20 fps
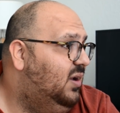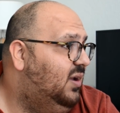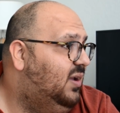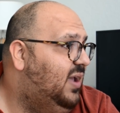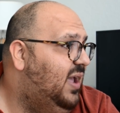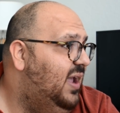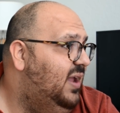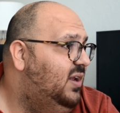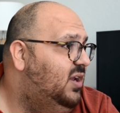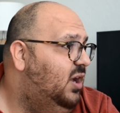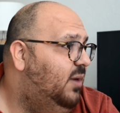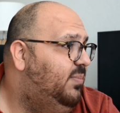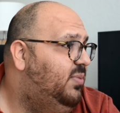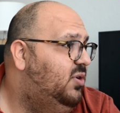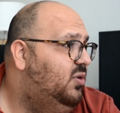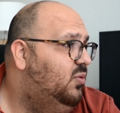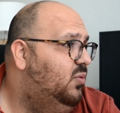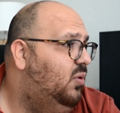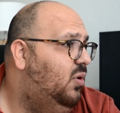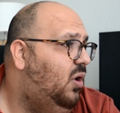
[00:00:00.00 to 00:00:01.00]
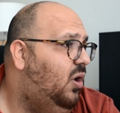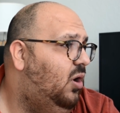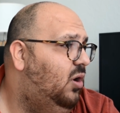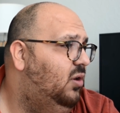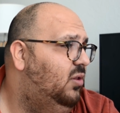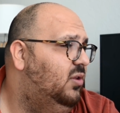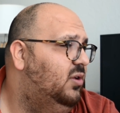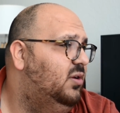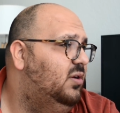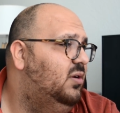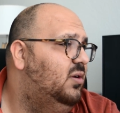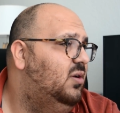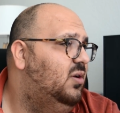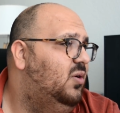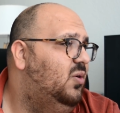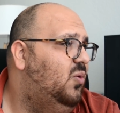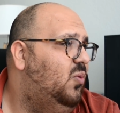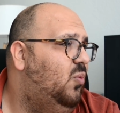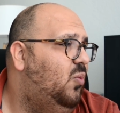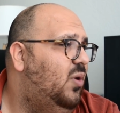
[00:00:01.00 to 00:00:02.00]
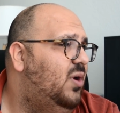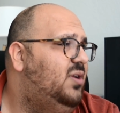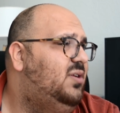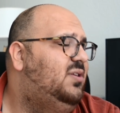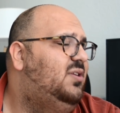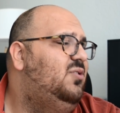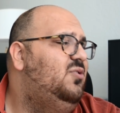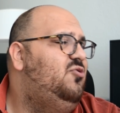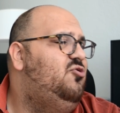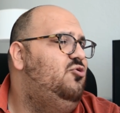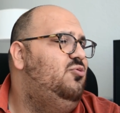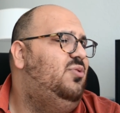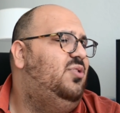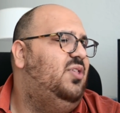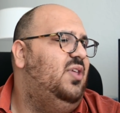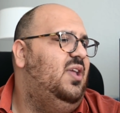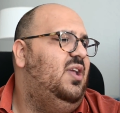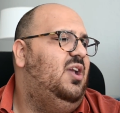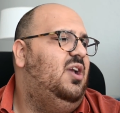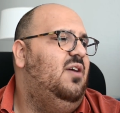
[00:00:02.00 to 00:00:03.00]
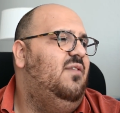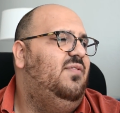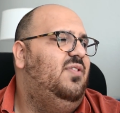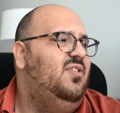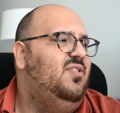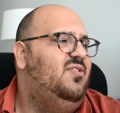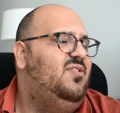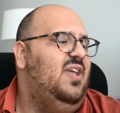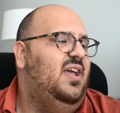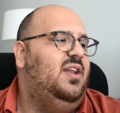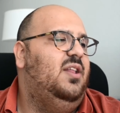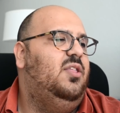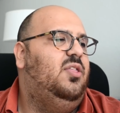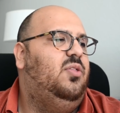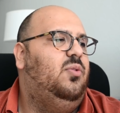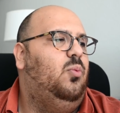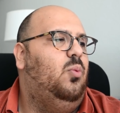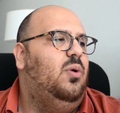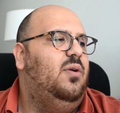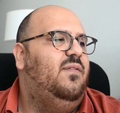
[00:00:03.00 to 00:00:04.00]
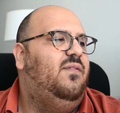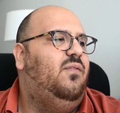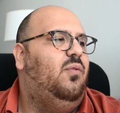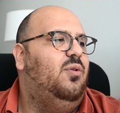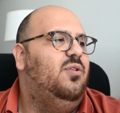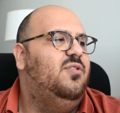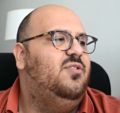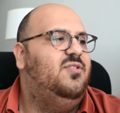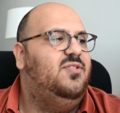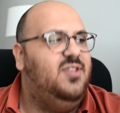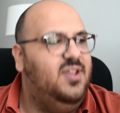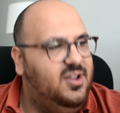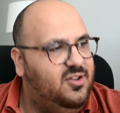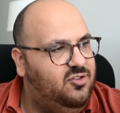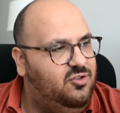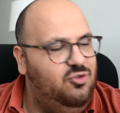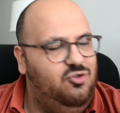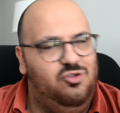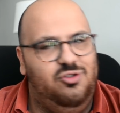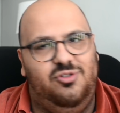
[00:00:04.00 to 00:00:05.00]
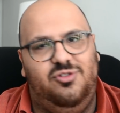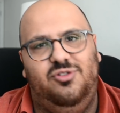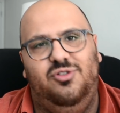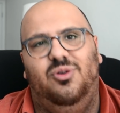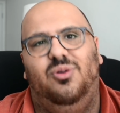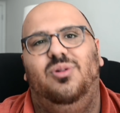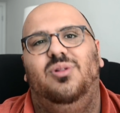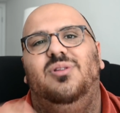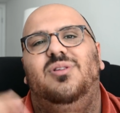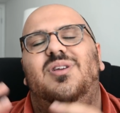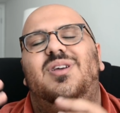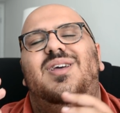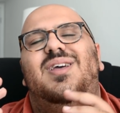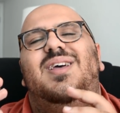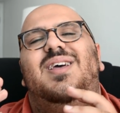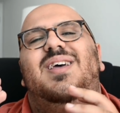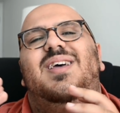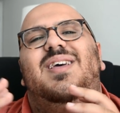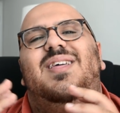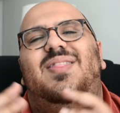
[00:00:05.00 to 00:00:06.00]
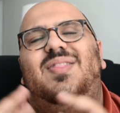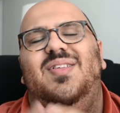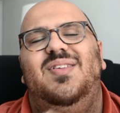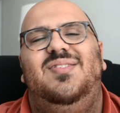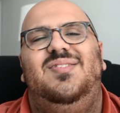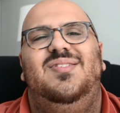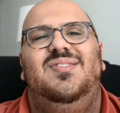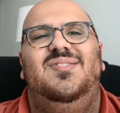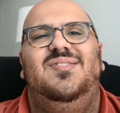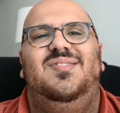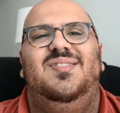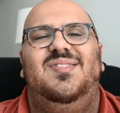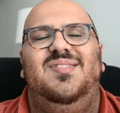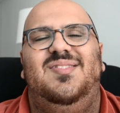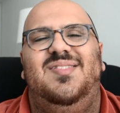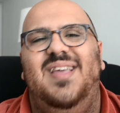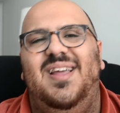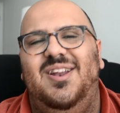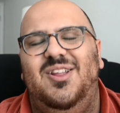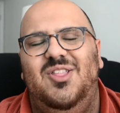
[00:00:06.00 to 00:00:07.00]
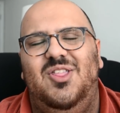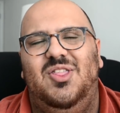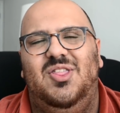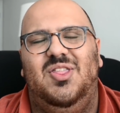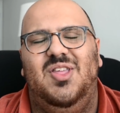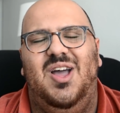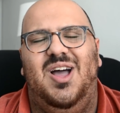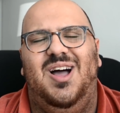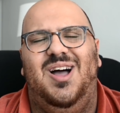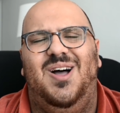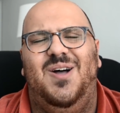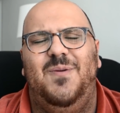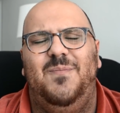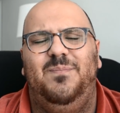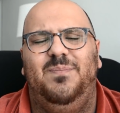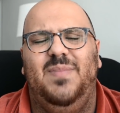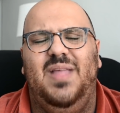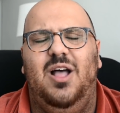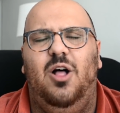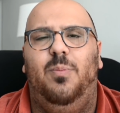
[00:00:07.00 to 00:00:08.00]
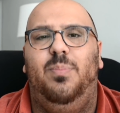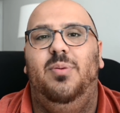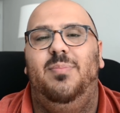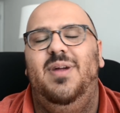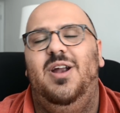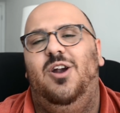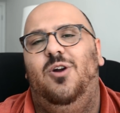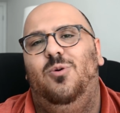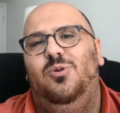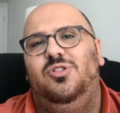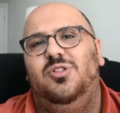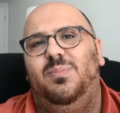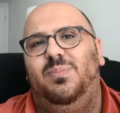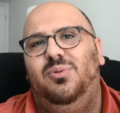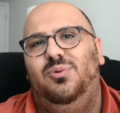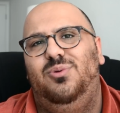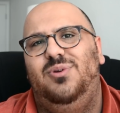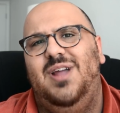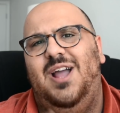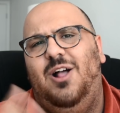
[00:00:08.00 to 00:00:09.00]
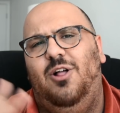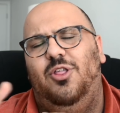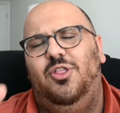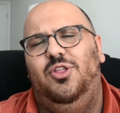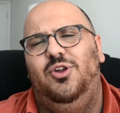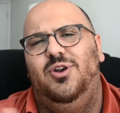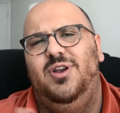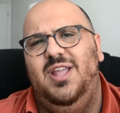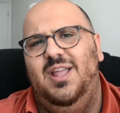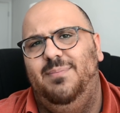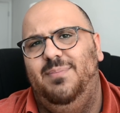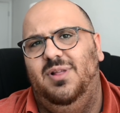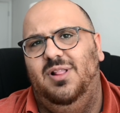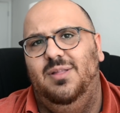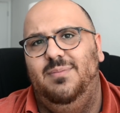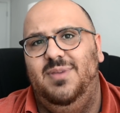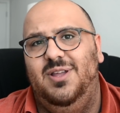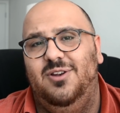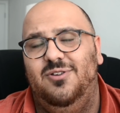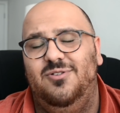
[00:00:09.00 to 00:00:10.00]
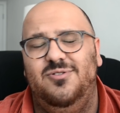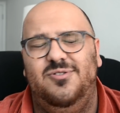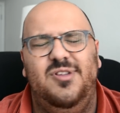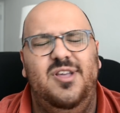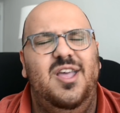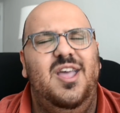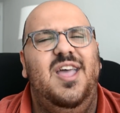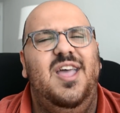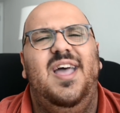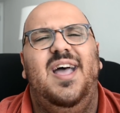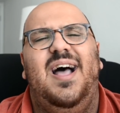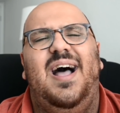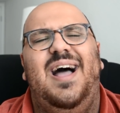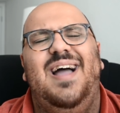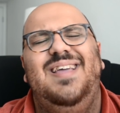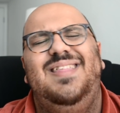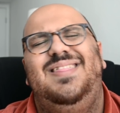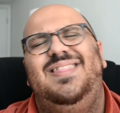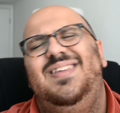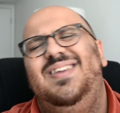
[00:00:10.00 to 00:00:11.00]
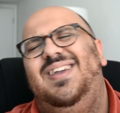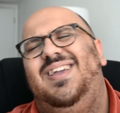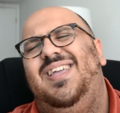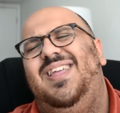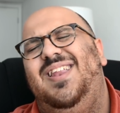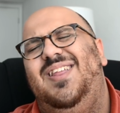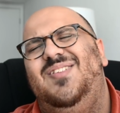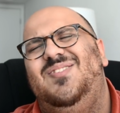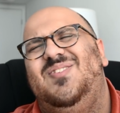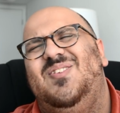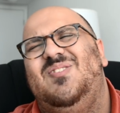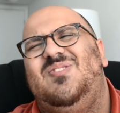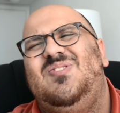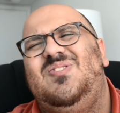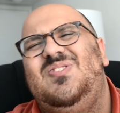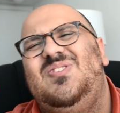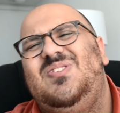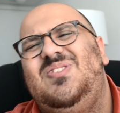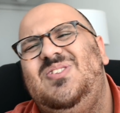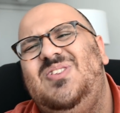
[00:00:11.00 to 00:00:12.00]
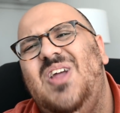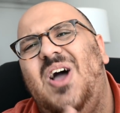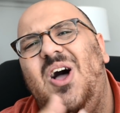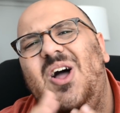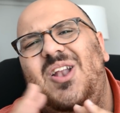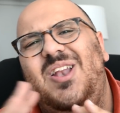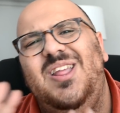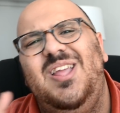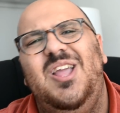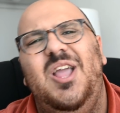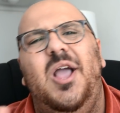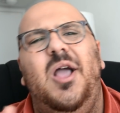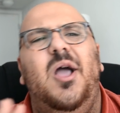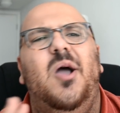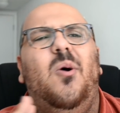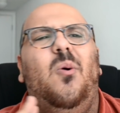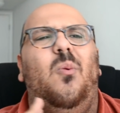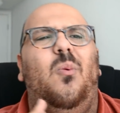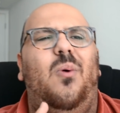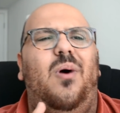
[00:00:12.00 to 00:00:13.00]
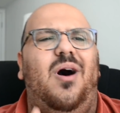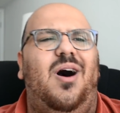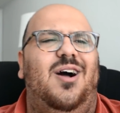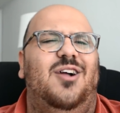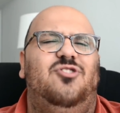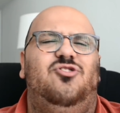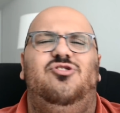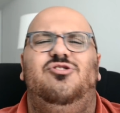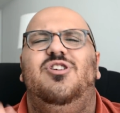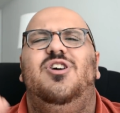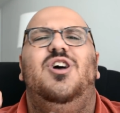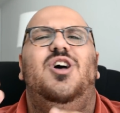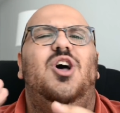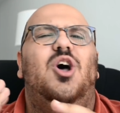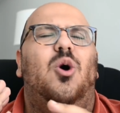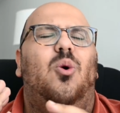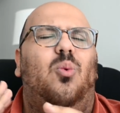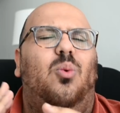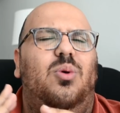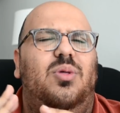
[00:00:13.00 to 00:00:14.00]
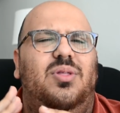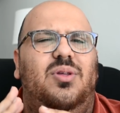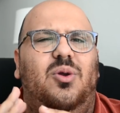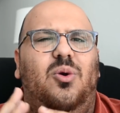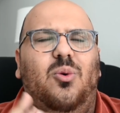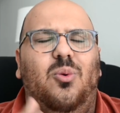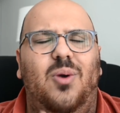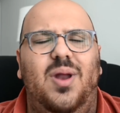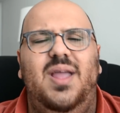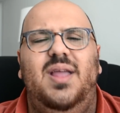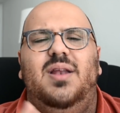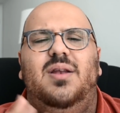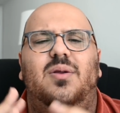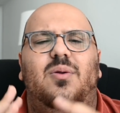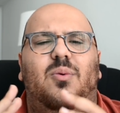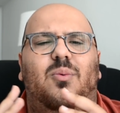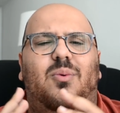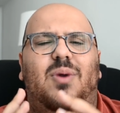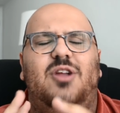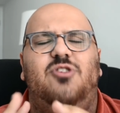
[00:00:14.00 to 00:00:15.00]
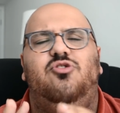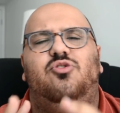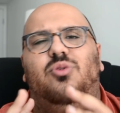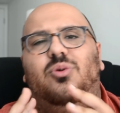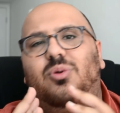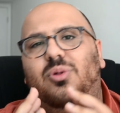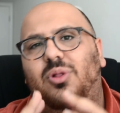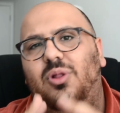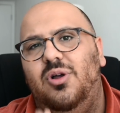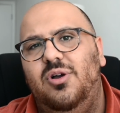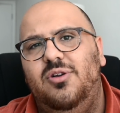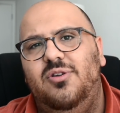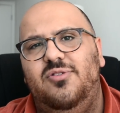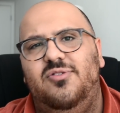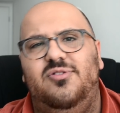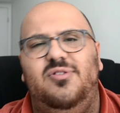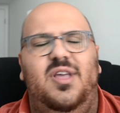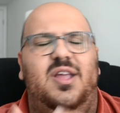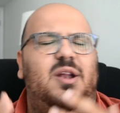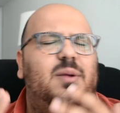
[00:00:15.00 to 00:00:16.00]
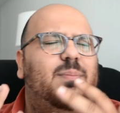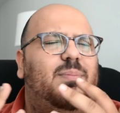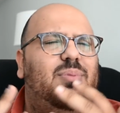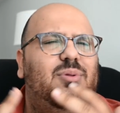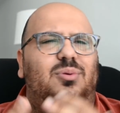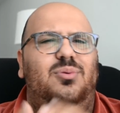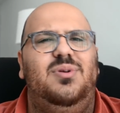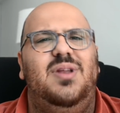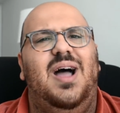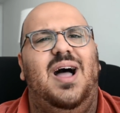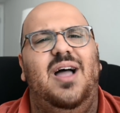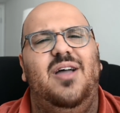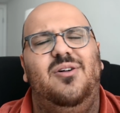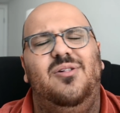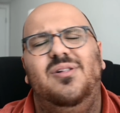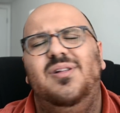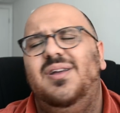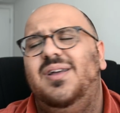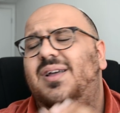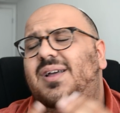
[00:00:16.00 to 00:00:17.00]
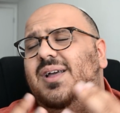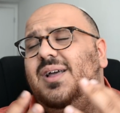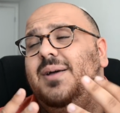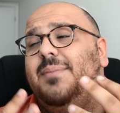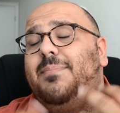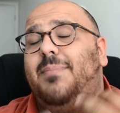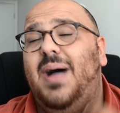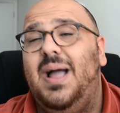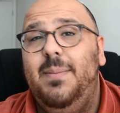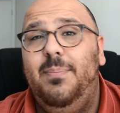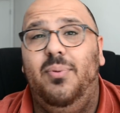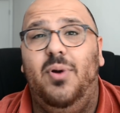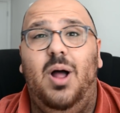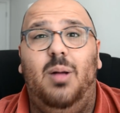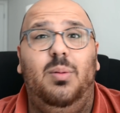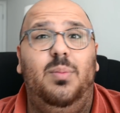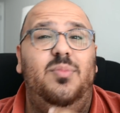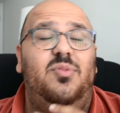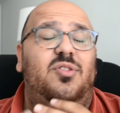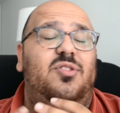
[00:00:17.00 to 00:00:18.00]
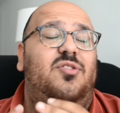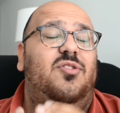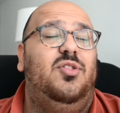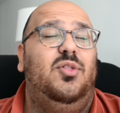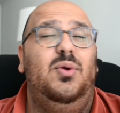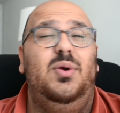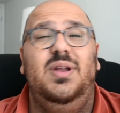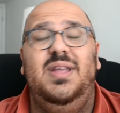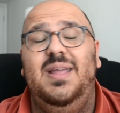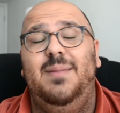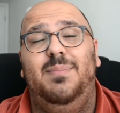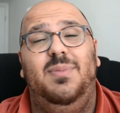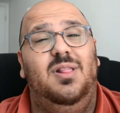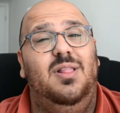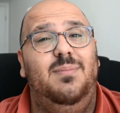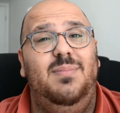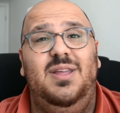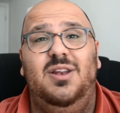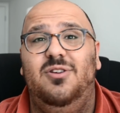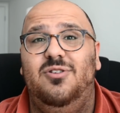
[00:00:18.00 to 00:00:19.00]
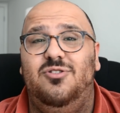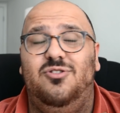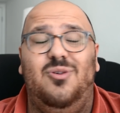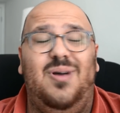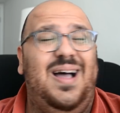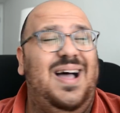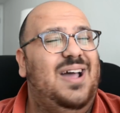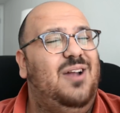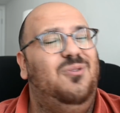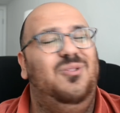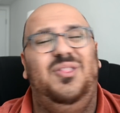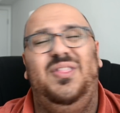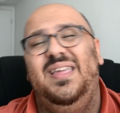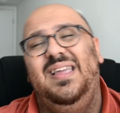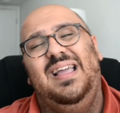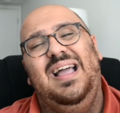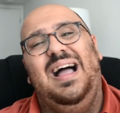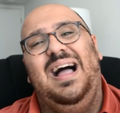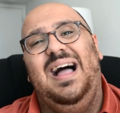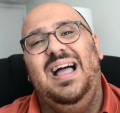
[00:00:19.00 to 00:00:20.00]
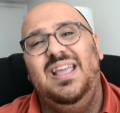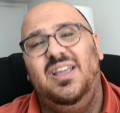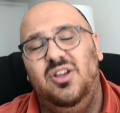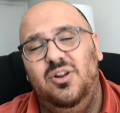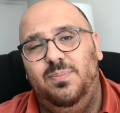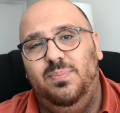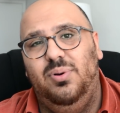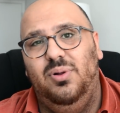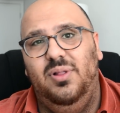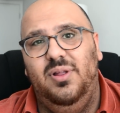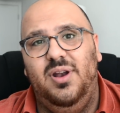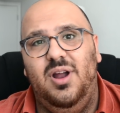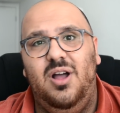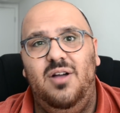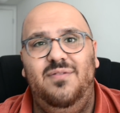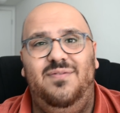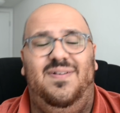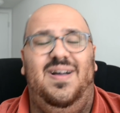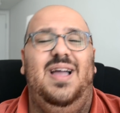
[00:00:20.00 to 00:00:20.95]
KW Harlan, what did you think of the Zenith 146 you just sold? This is the Zenith El Primero with the blue dial 38 millimeters. I think it is a stunning watch with great retro looks and a blue dial. My problem is it's 38 millimeters, so I don't think I could pull it off.